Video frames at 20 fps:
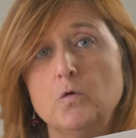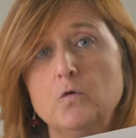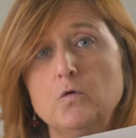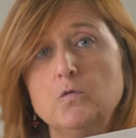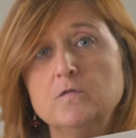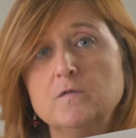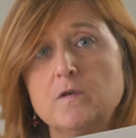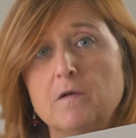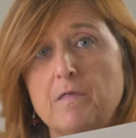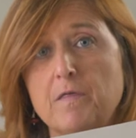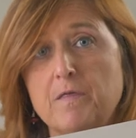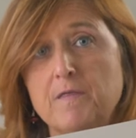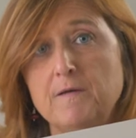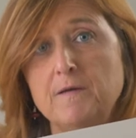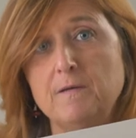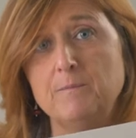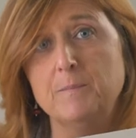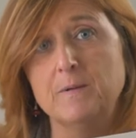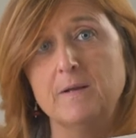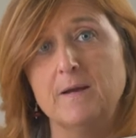to use
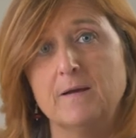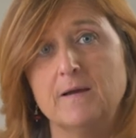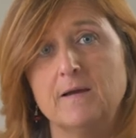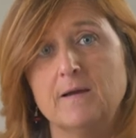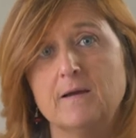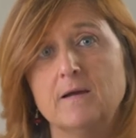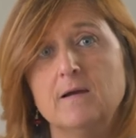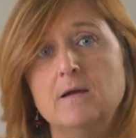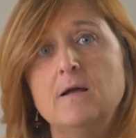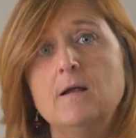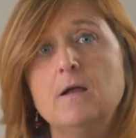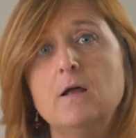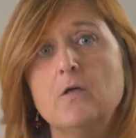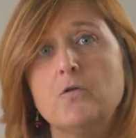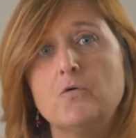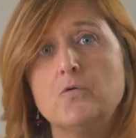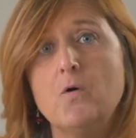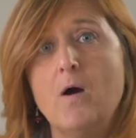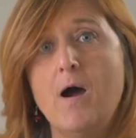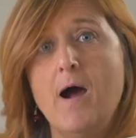feedback
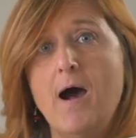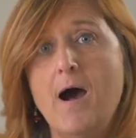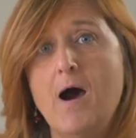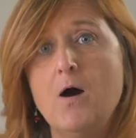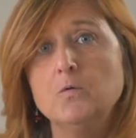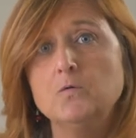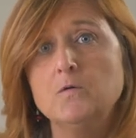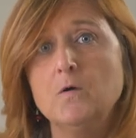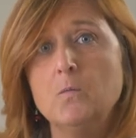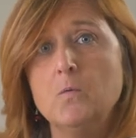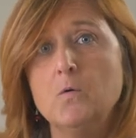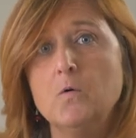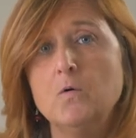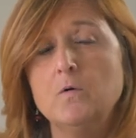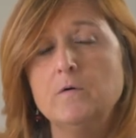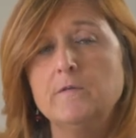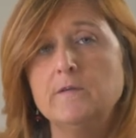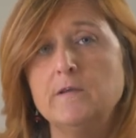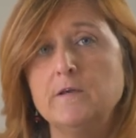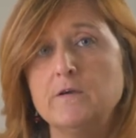throughout the
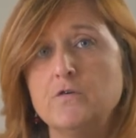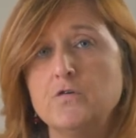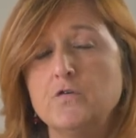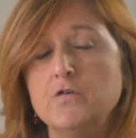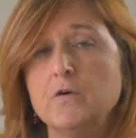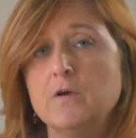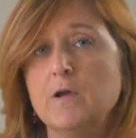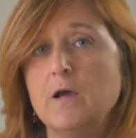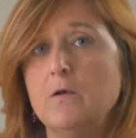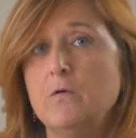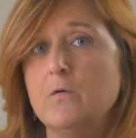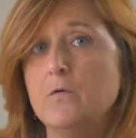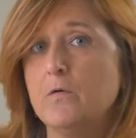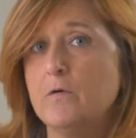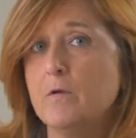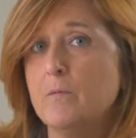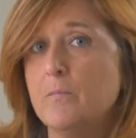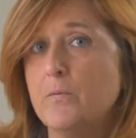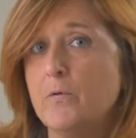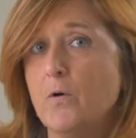whole teaching and
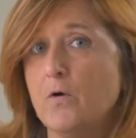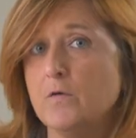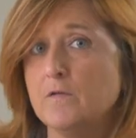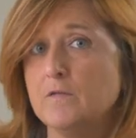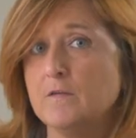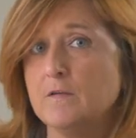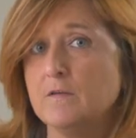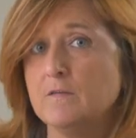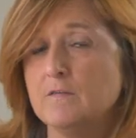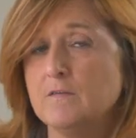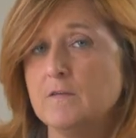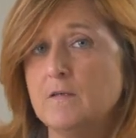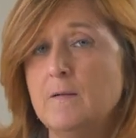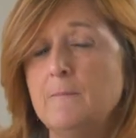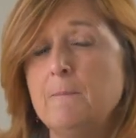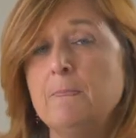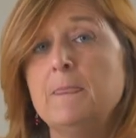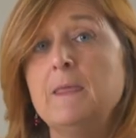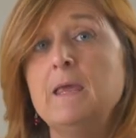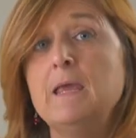learning process,
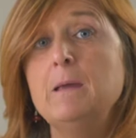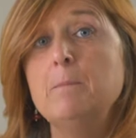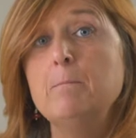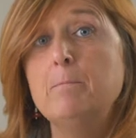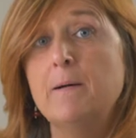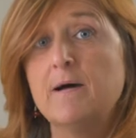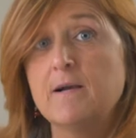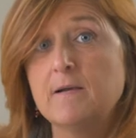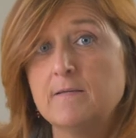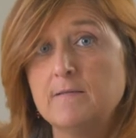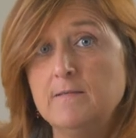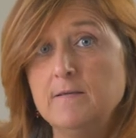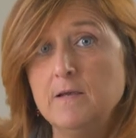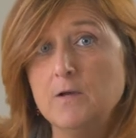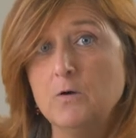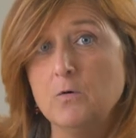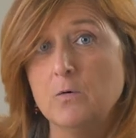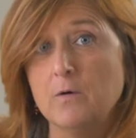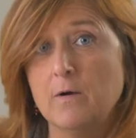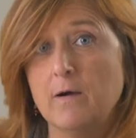in
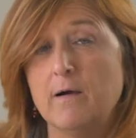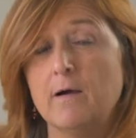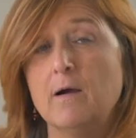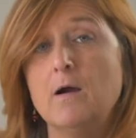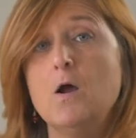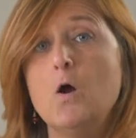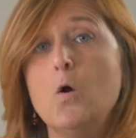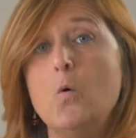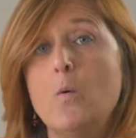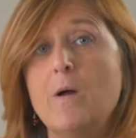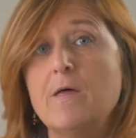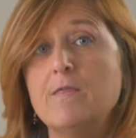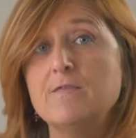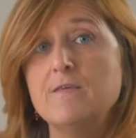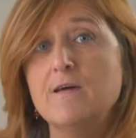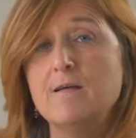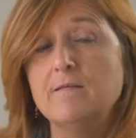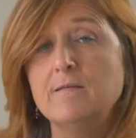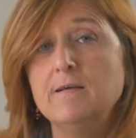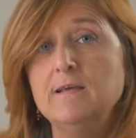particular when
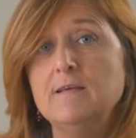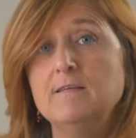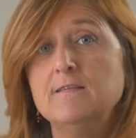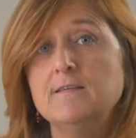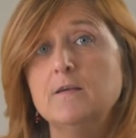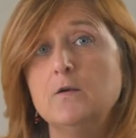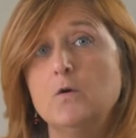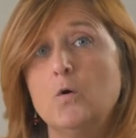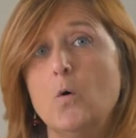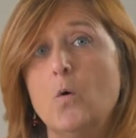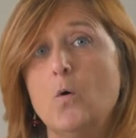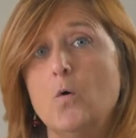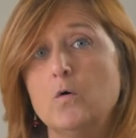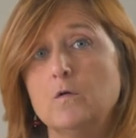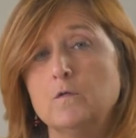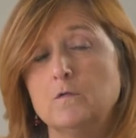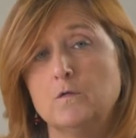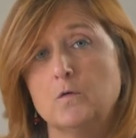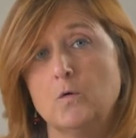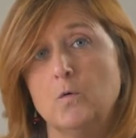there is no
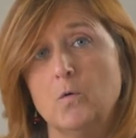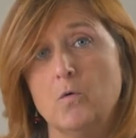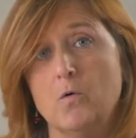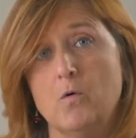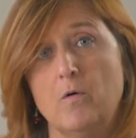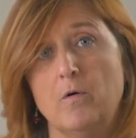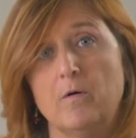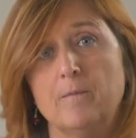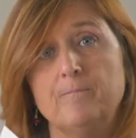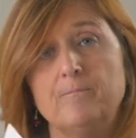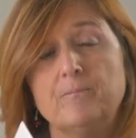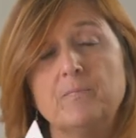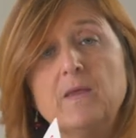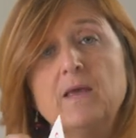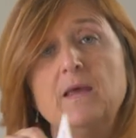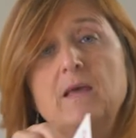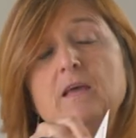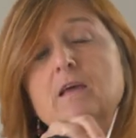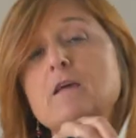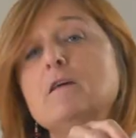score.
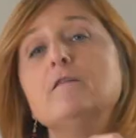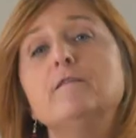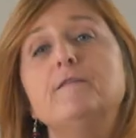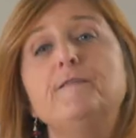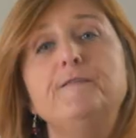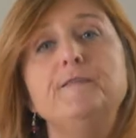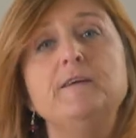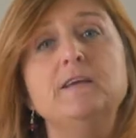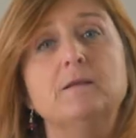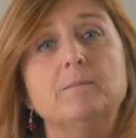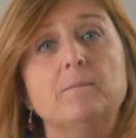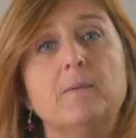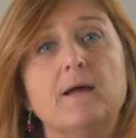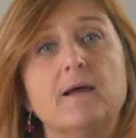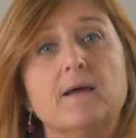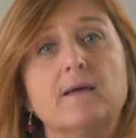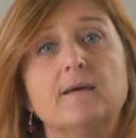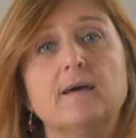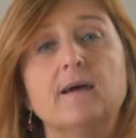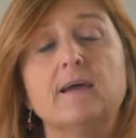
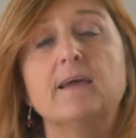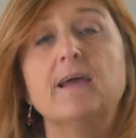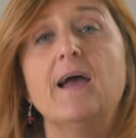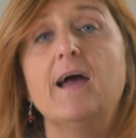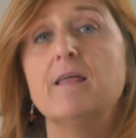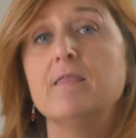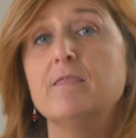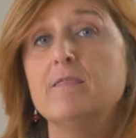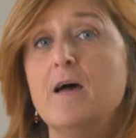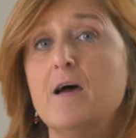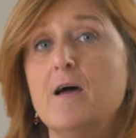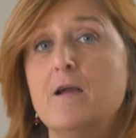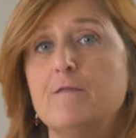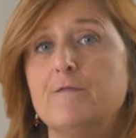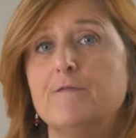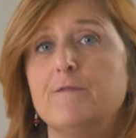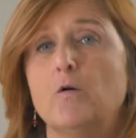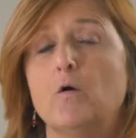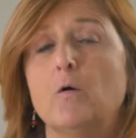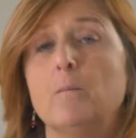Feedback can
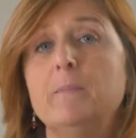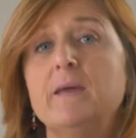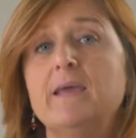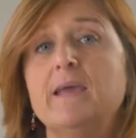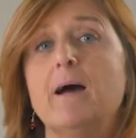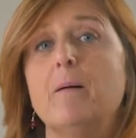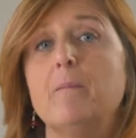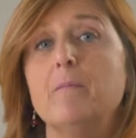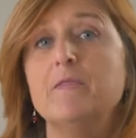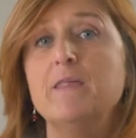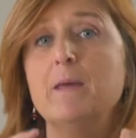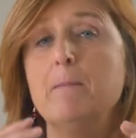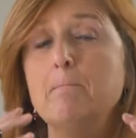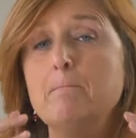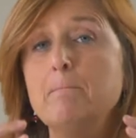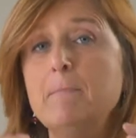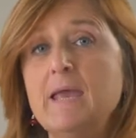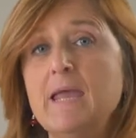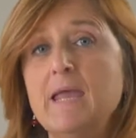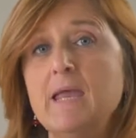therefore become the
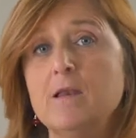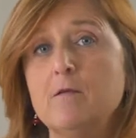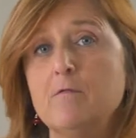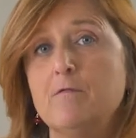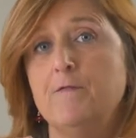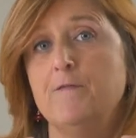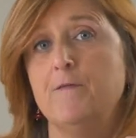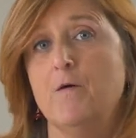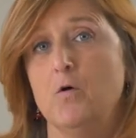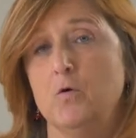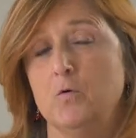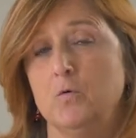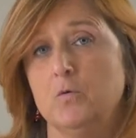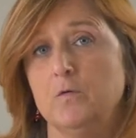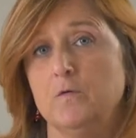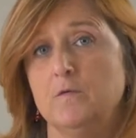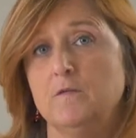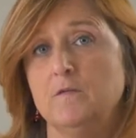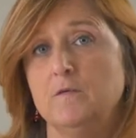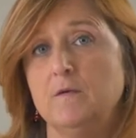main
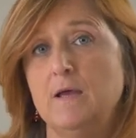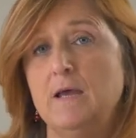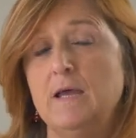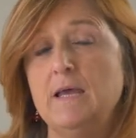focus.